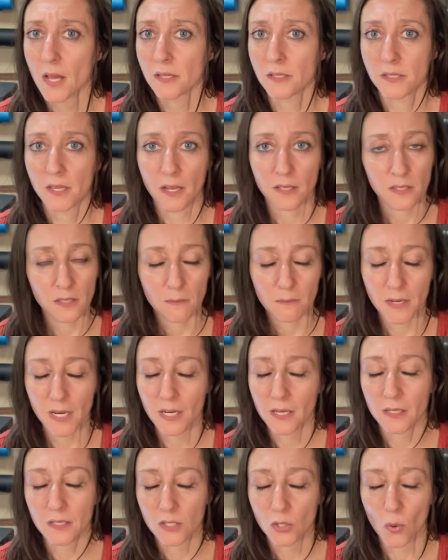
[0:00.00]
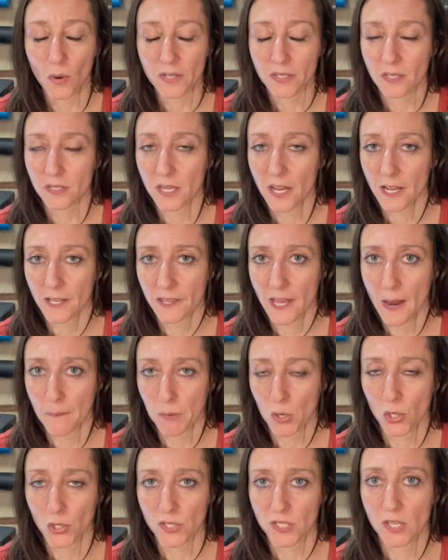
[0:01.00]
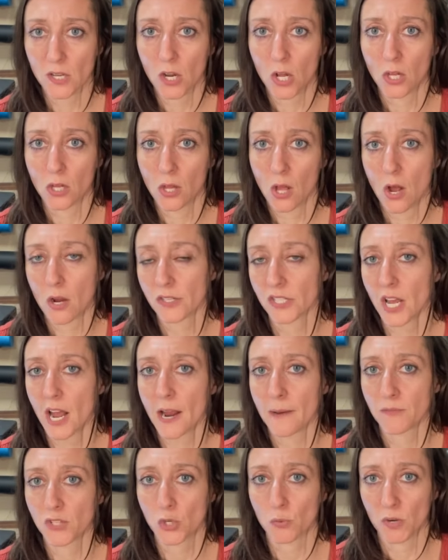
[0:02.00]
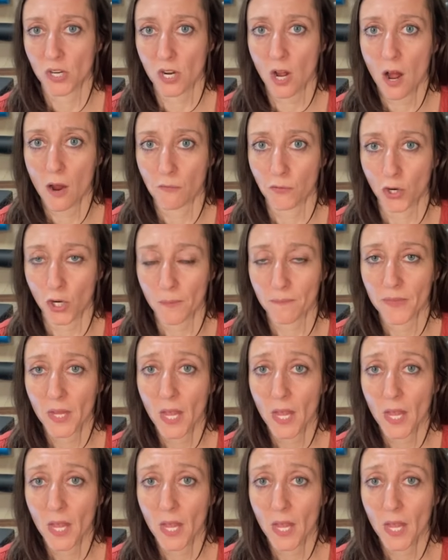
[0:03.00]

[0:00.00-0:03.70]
doesn't mean it's going to take that person a long time to recover.